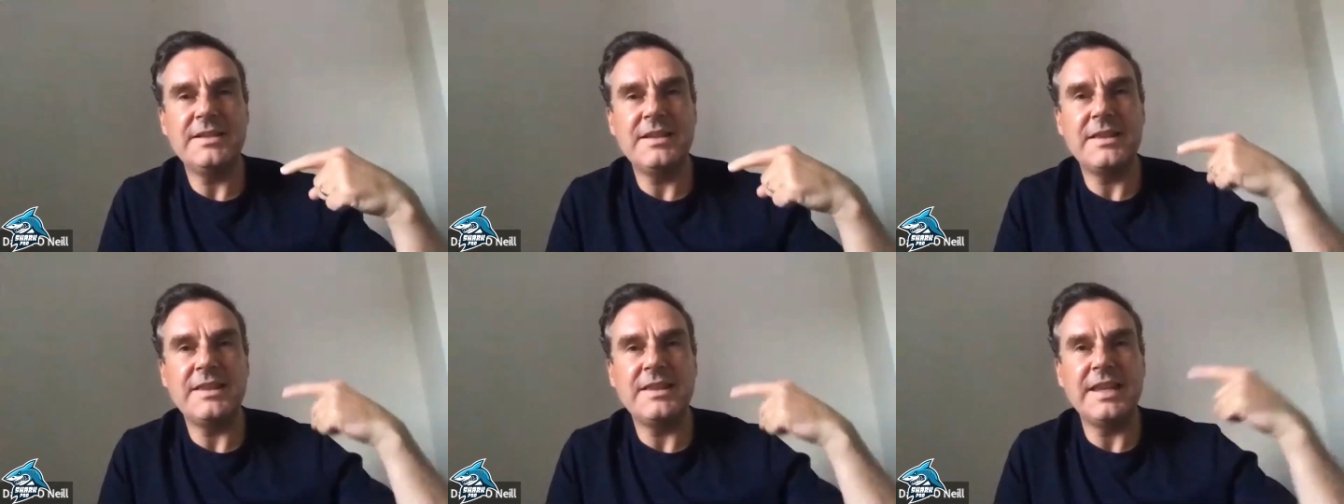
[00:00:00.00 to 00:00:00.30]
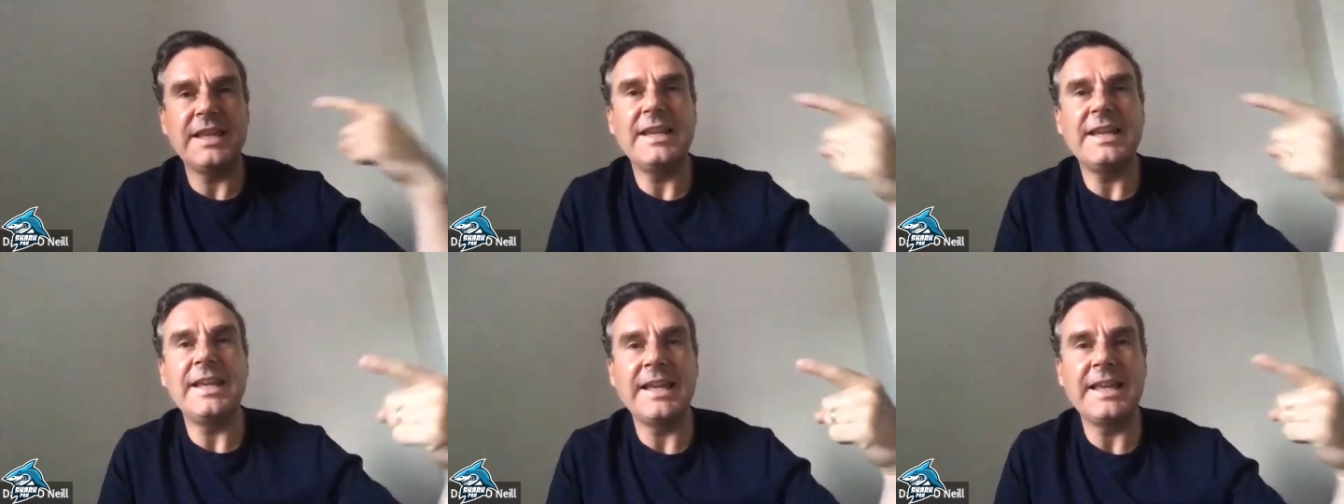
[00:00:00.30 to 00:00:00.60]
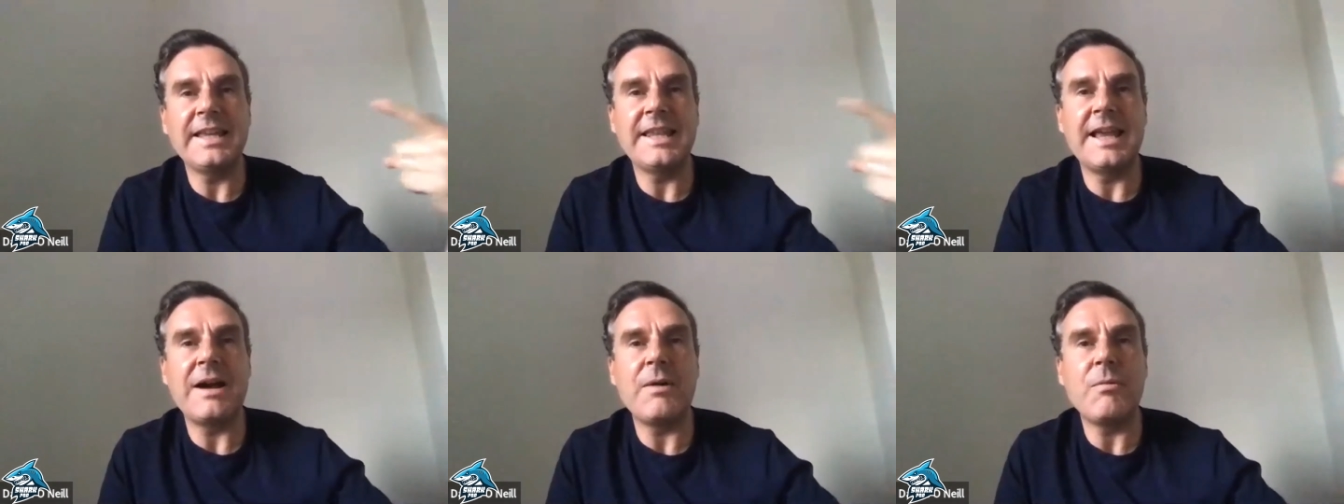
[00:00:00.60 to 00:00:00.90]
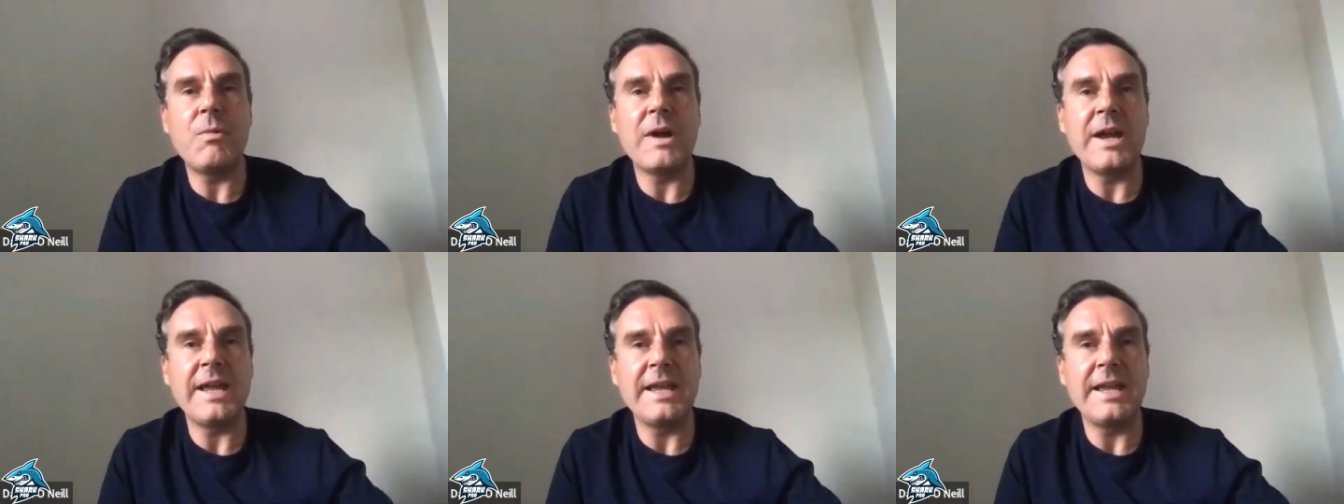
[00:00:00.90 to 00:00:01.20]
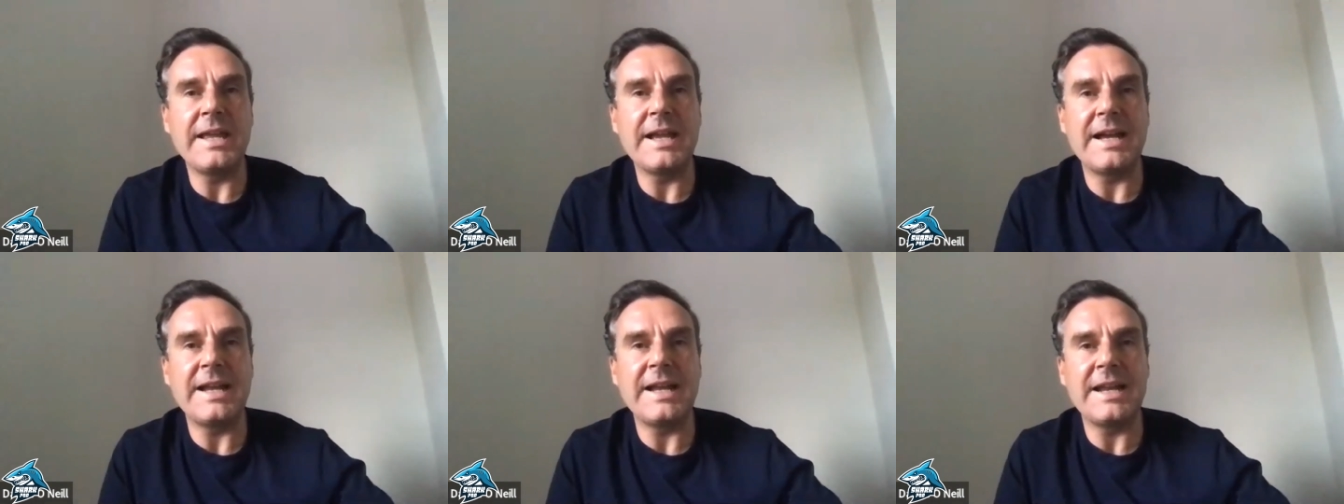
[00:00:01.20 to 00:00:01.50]
thinking in that
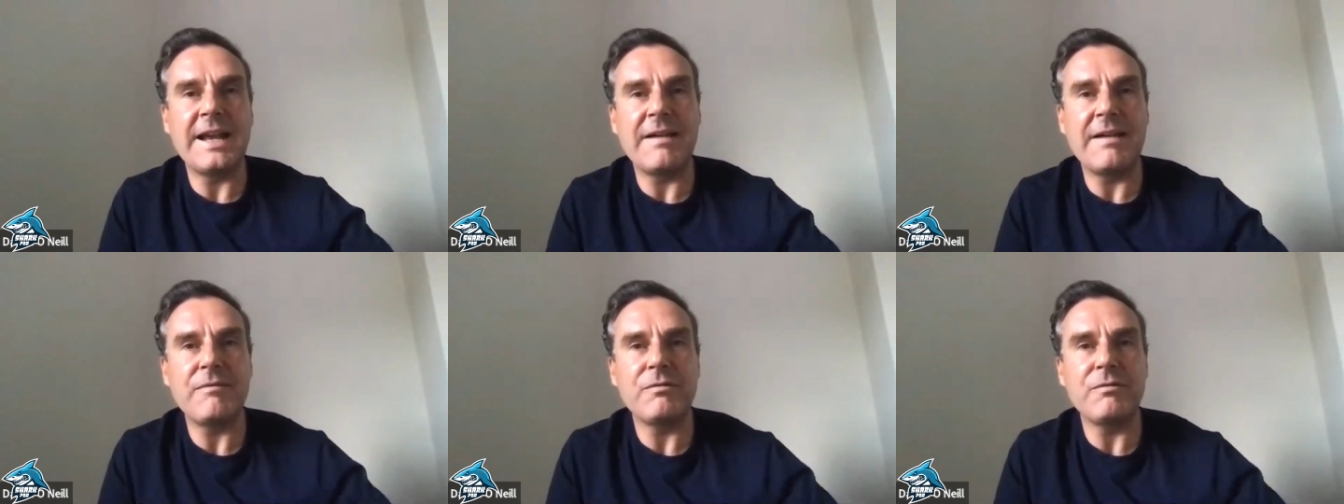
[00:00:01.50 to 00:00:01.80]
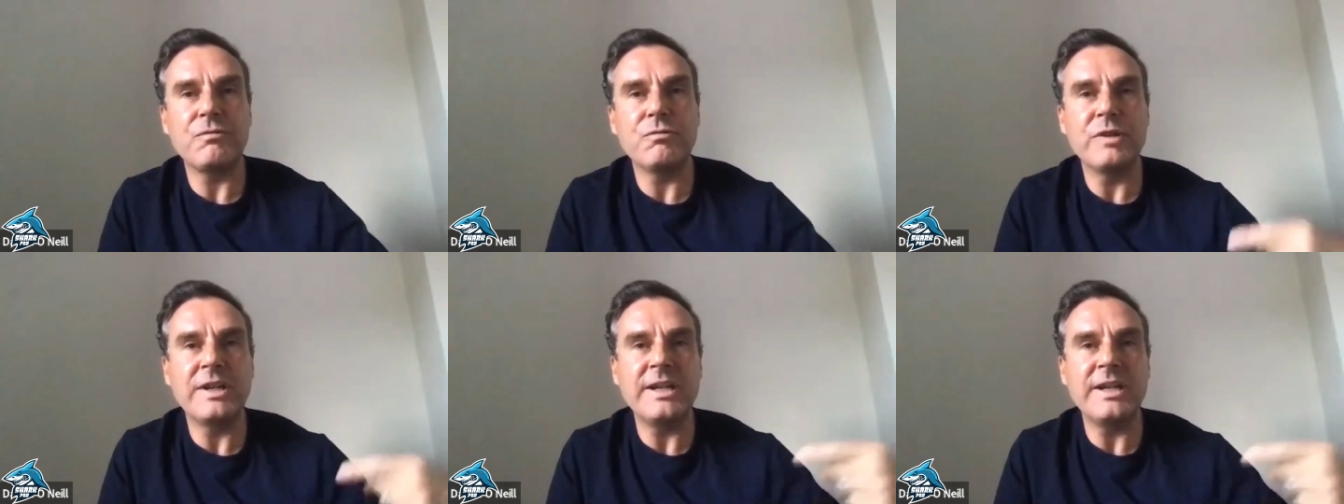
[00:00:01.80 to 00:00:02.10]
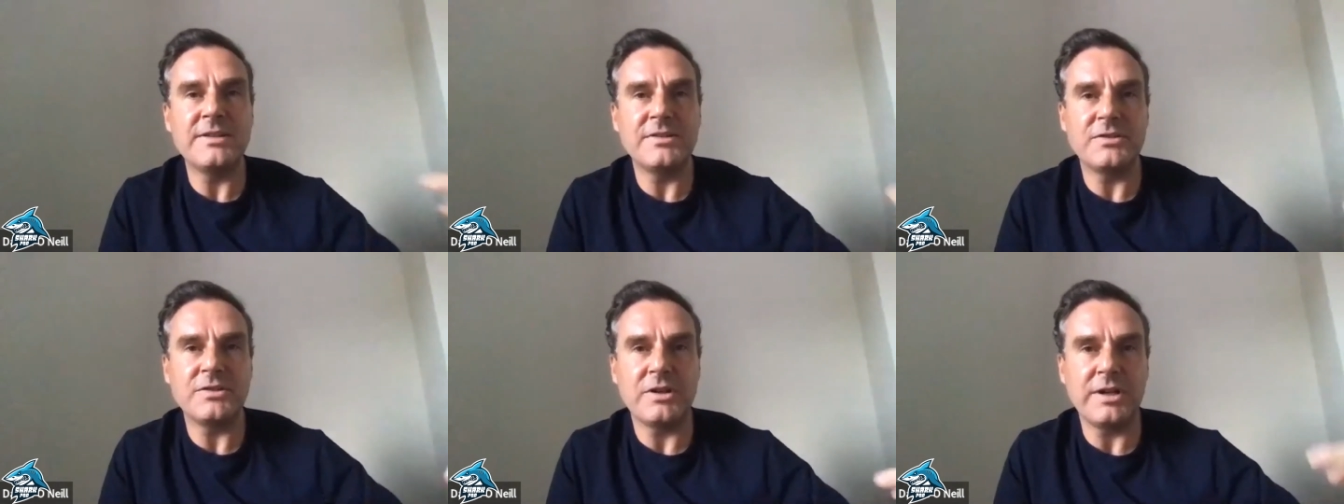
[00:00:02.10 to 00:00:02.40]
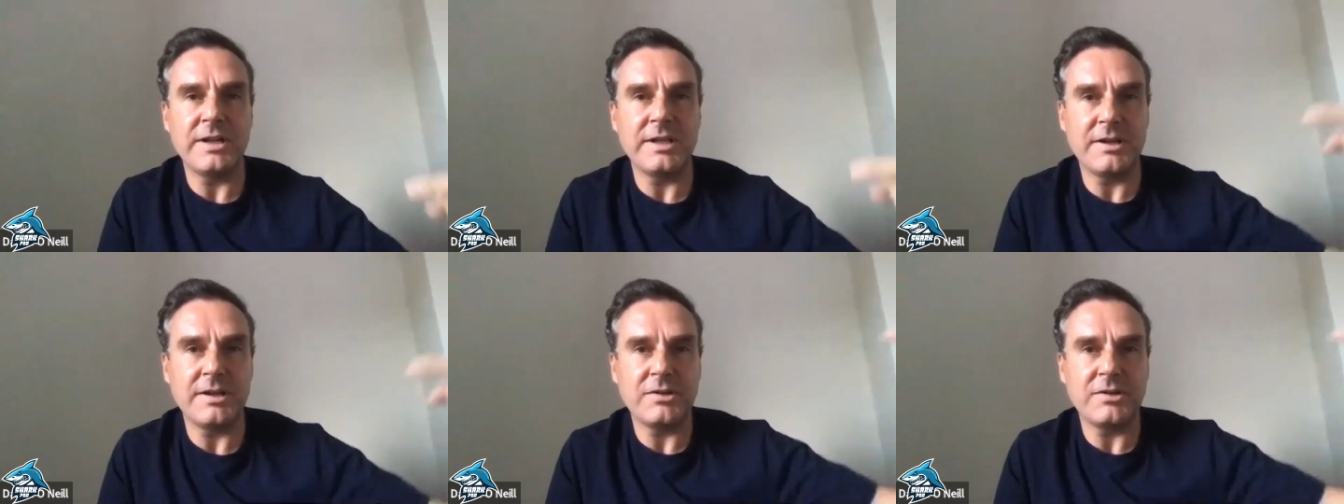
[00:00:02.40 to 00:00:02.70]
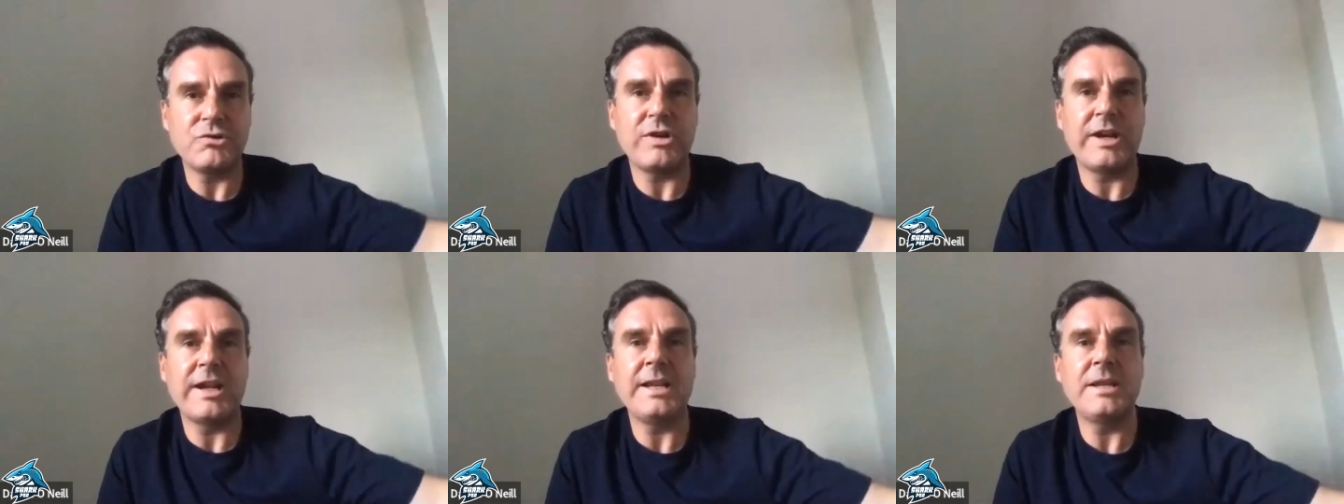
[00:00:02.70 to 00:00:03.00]
way and have redesigned their
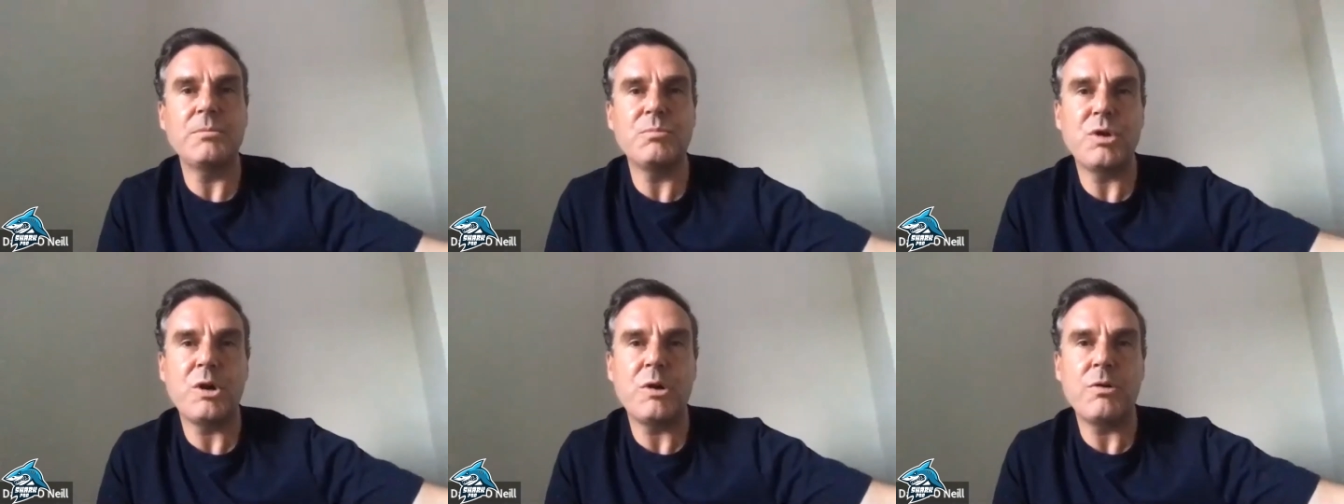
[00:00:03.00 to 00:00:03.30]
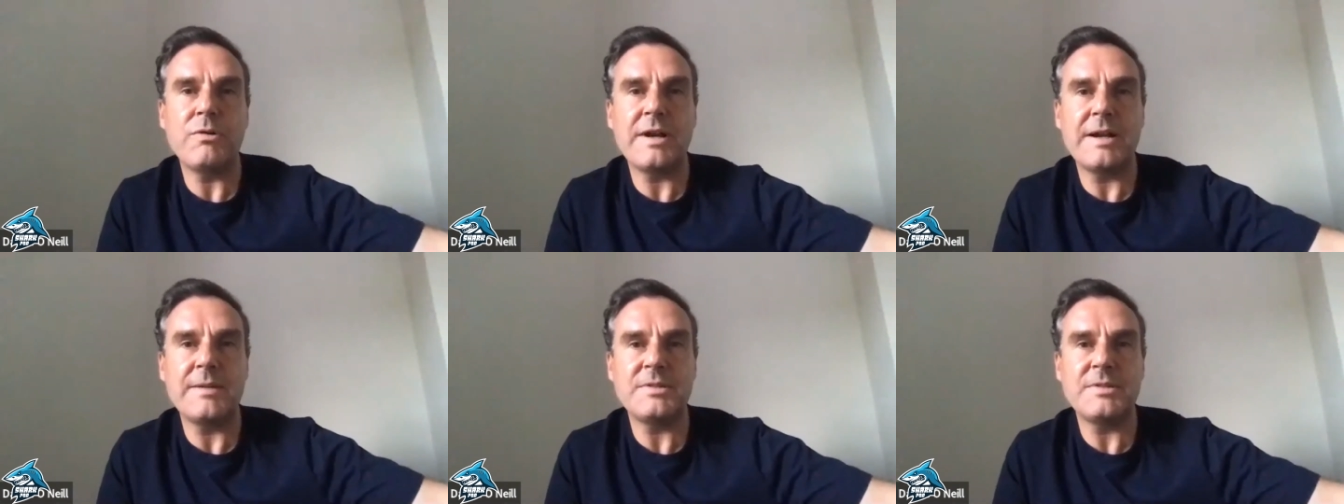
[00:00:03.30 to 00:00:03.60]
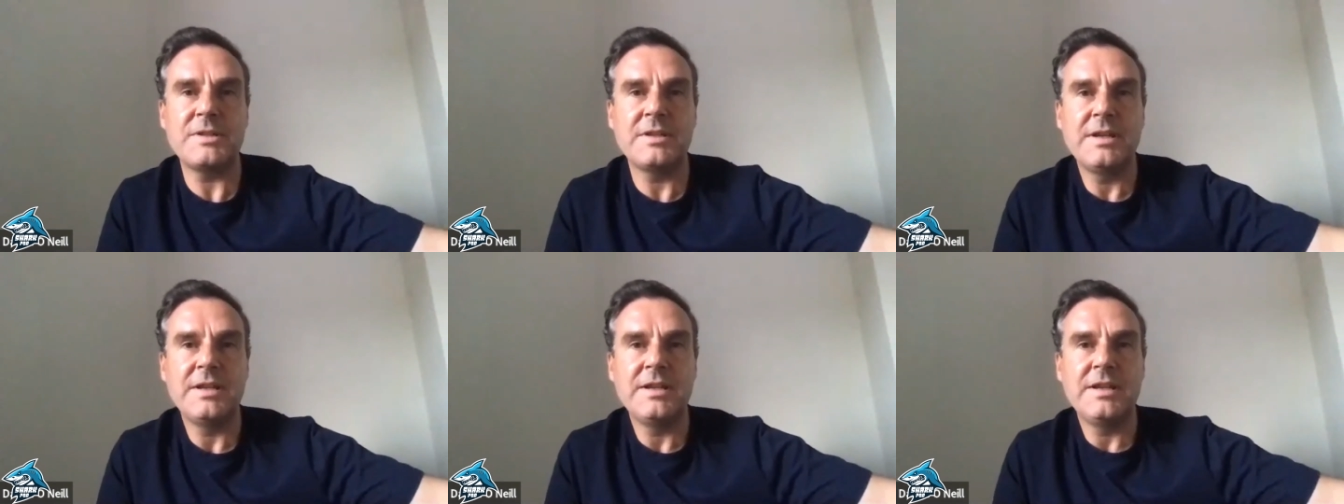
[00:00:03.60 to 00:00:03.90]
training programs